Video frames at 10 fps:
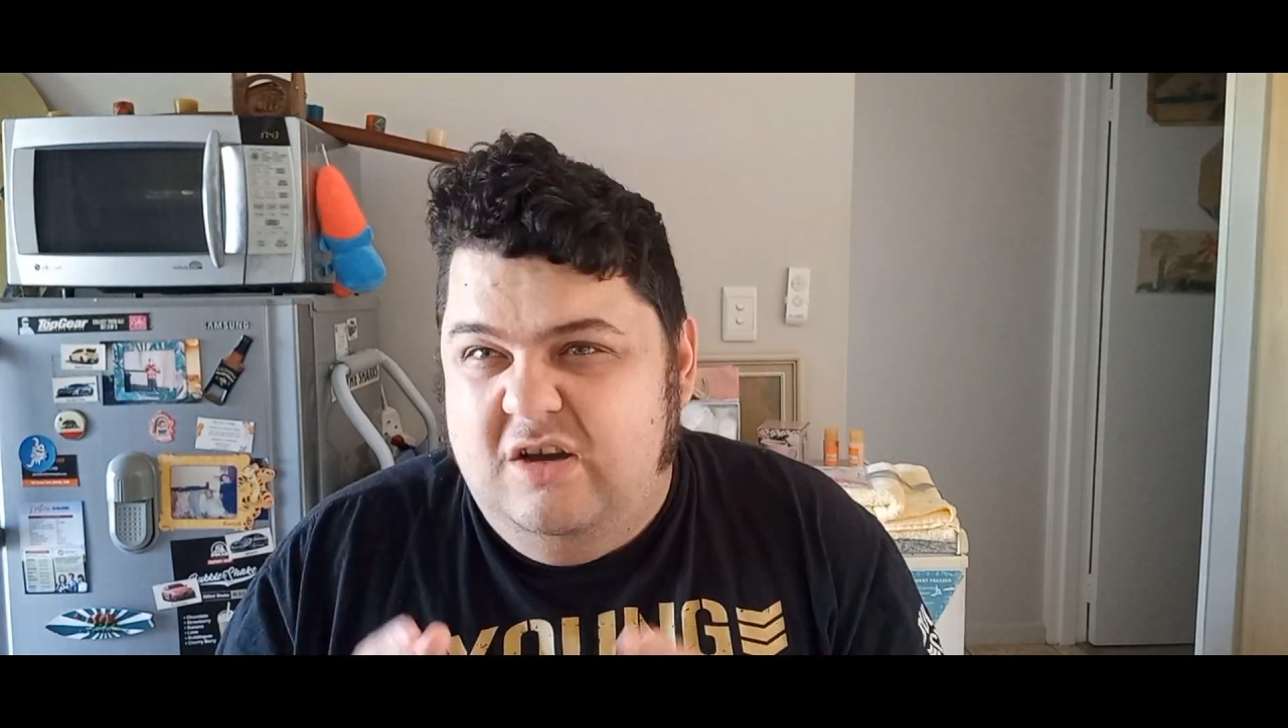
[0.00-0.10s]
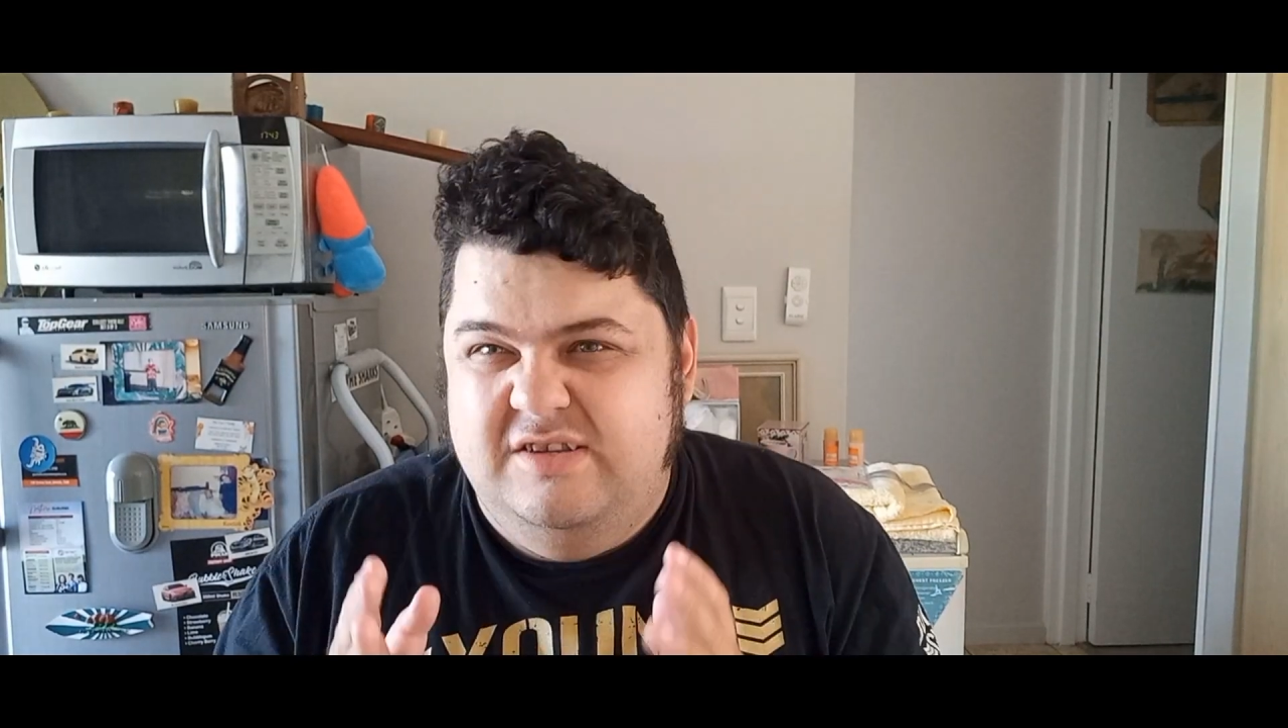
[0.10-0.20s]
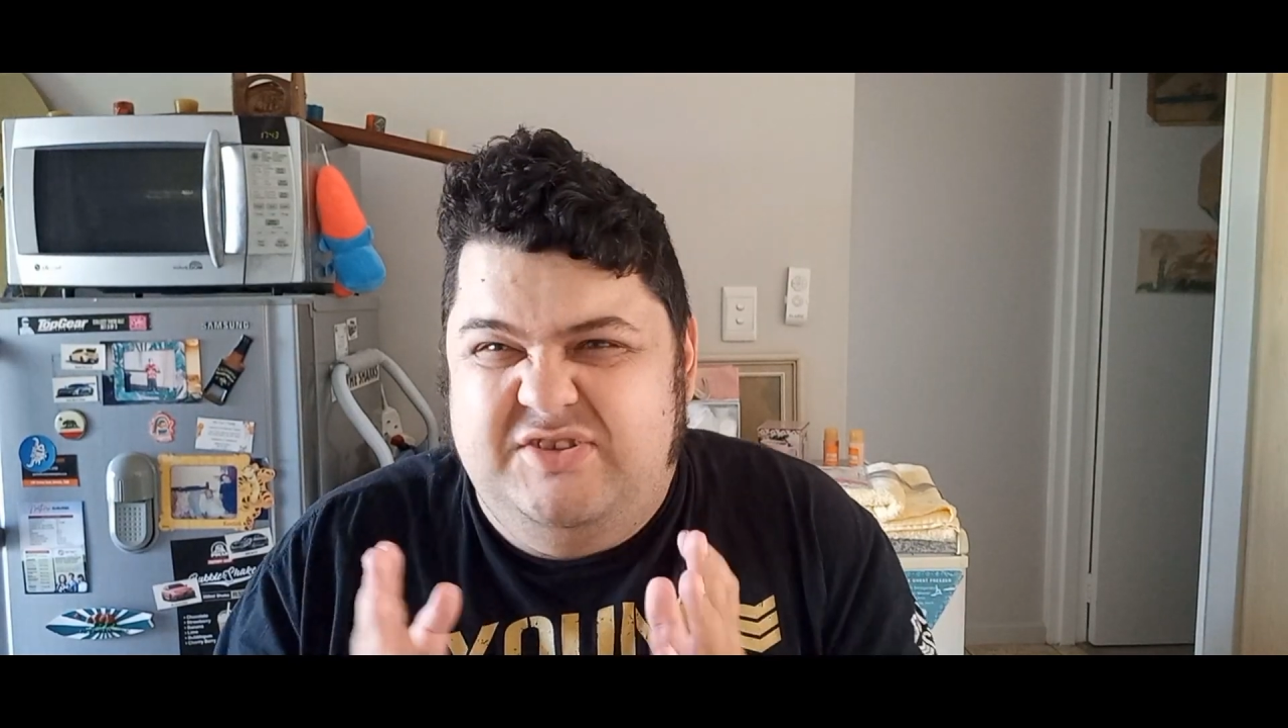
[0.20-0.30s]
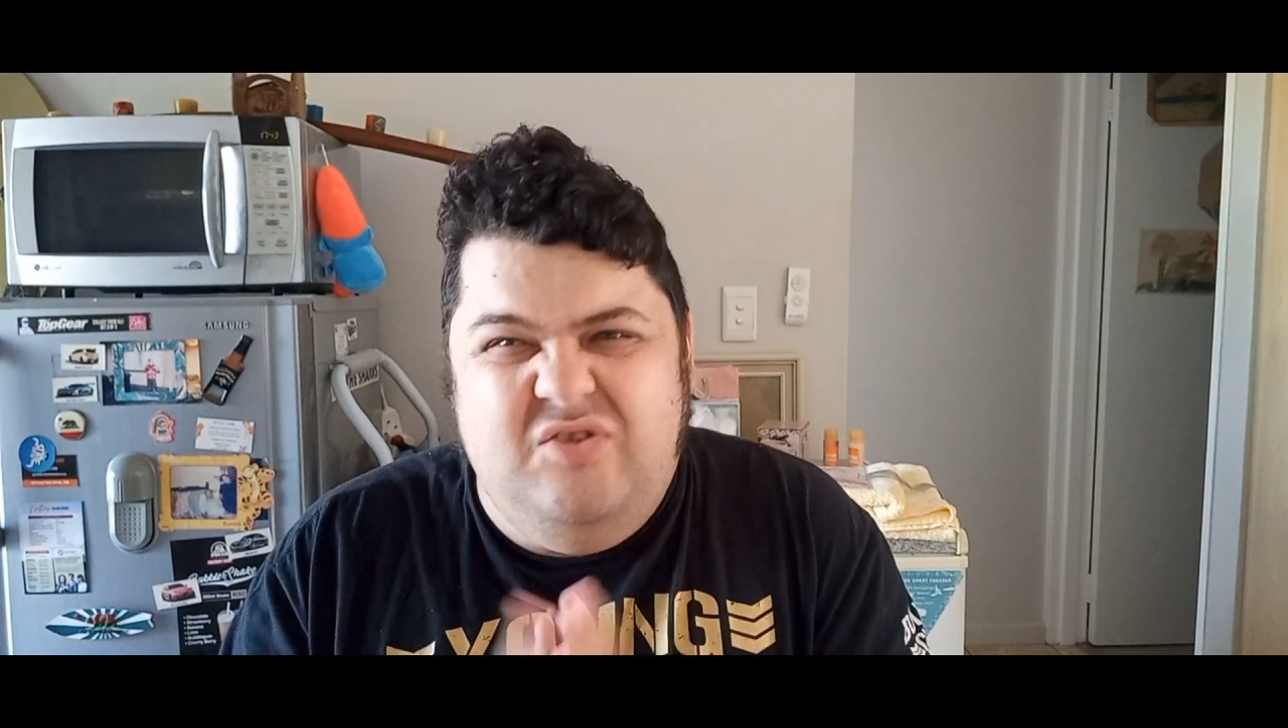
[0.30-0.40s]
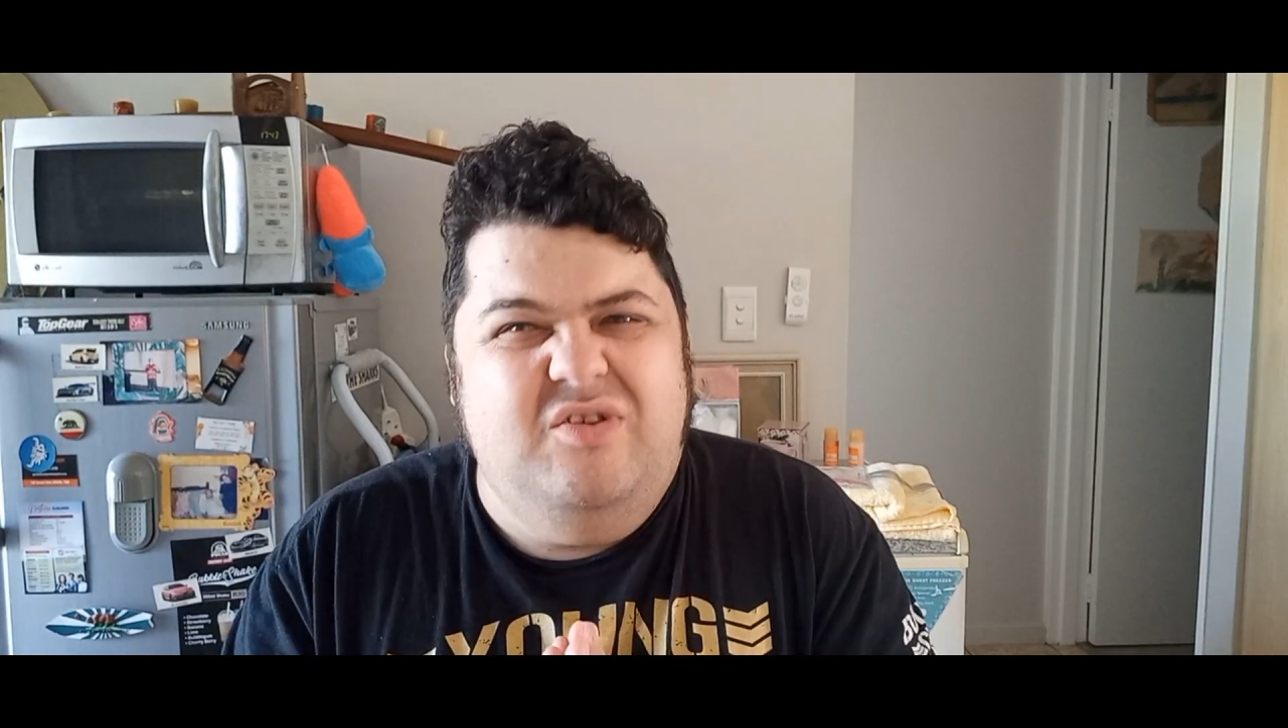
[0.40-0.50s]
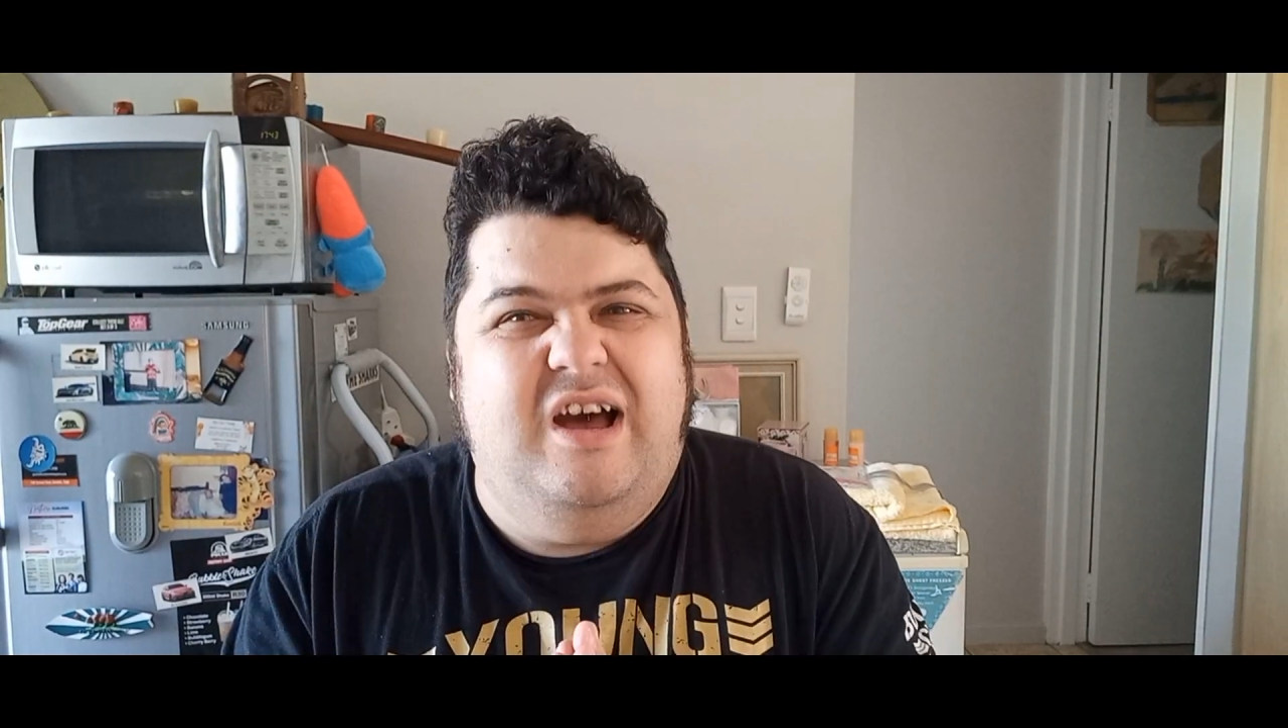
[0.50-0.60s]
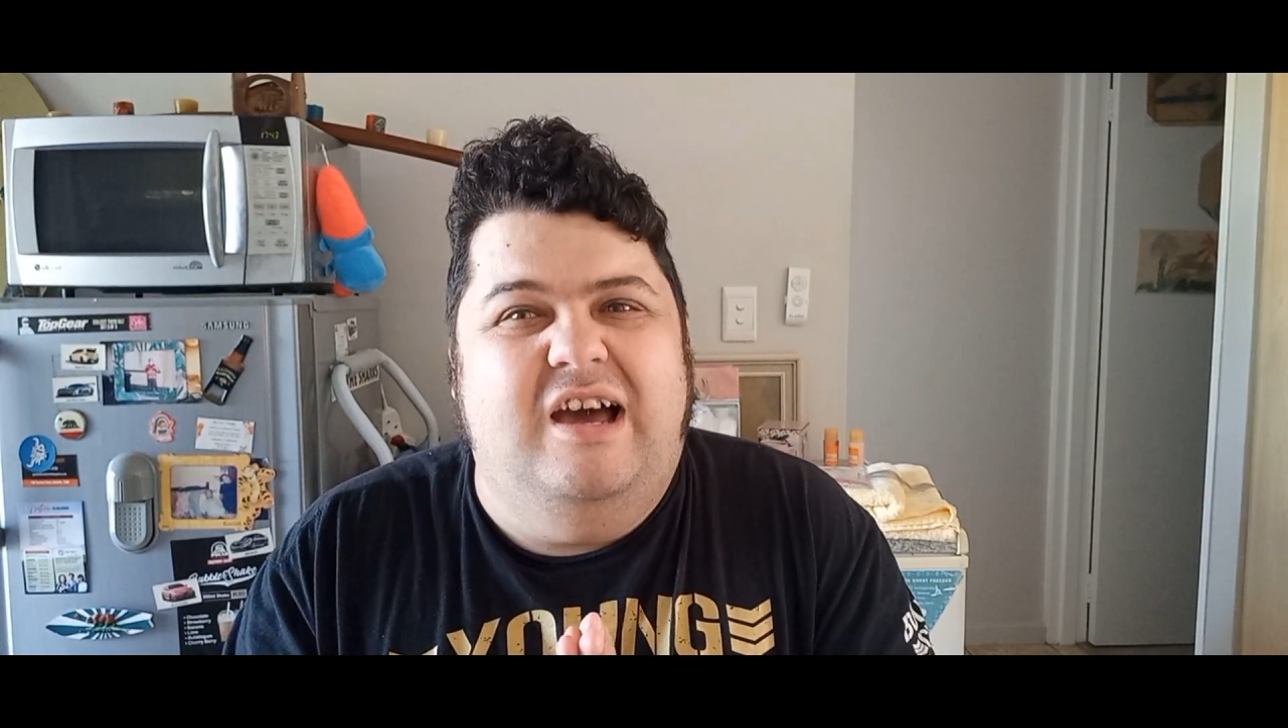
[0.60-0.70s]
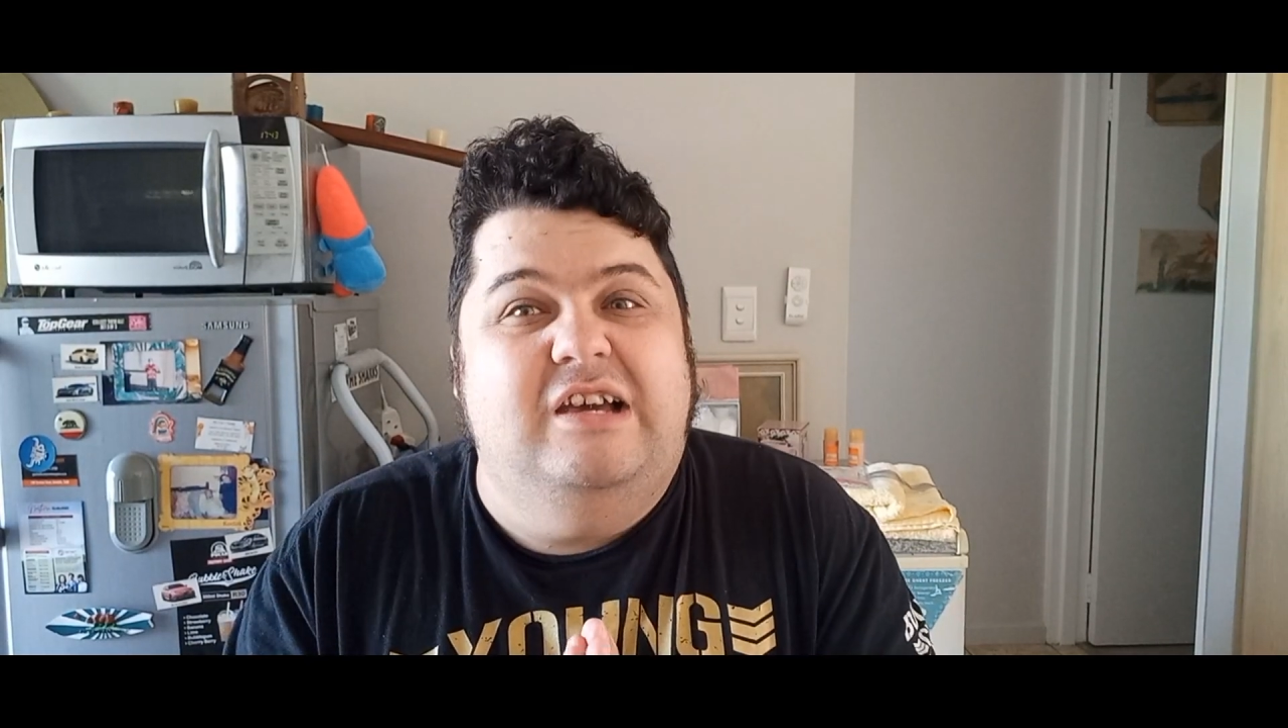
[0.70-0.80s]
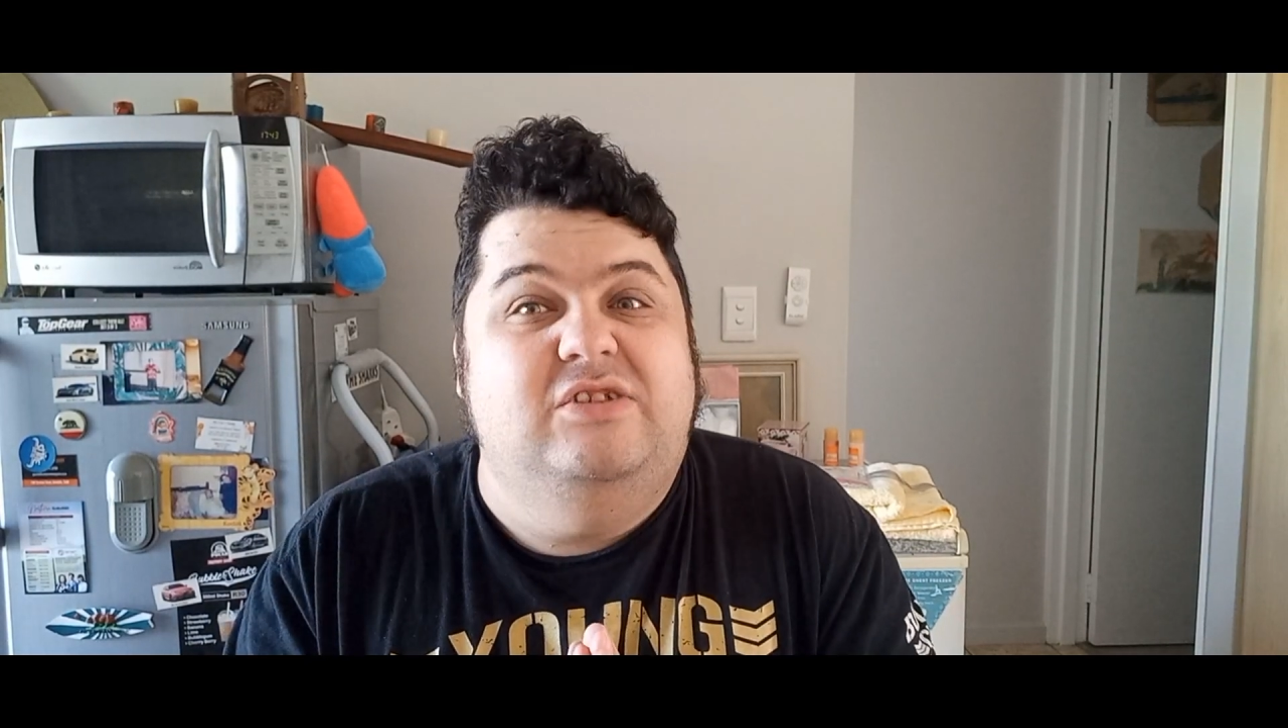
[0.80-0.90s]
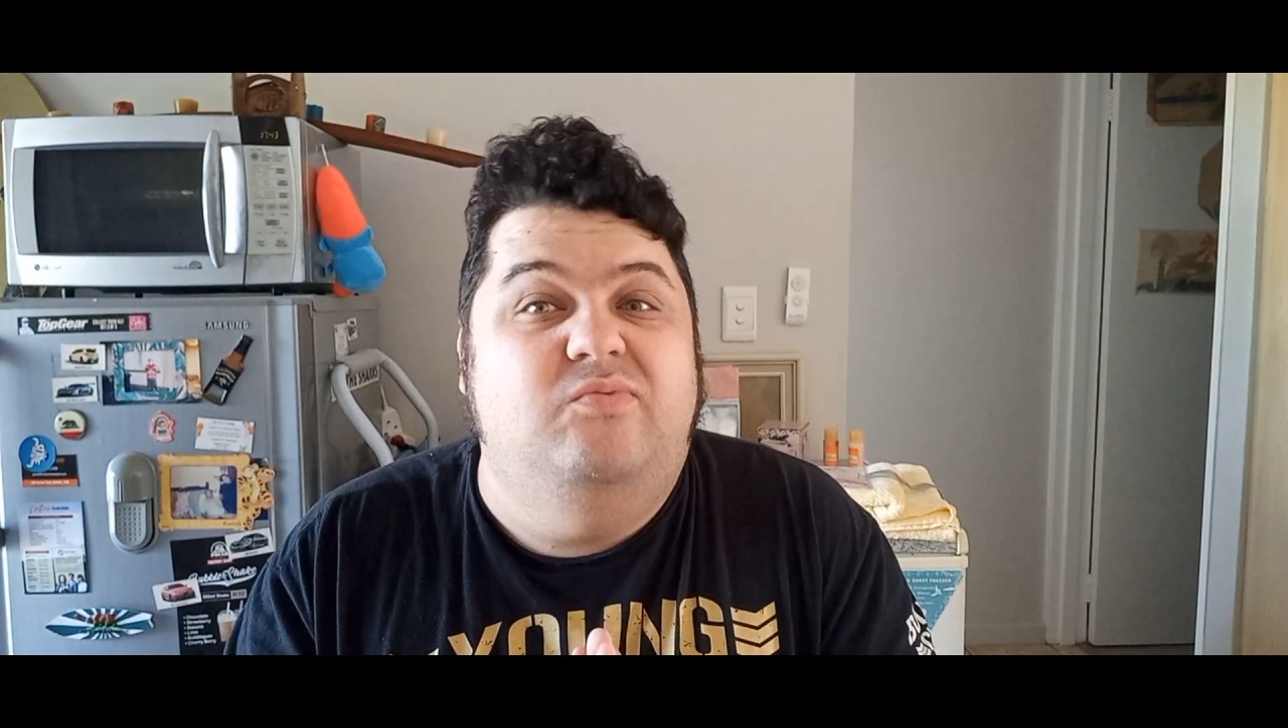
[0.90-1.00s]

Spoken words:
So guys,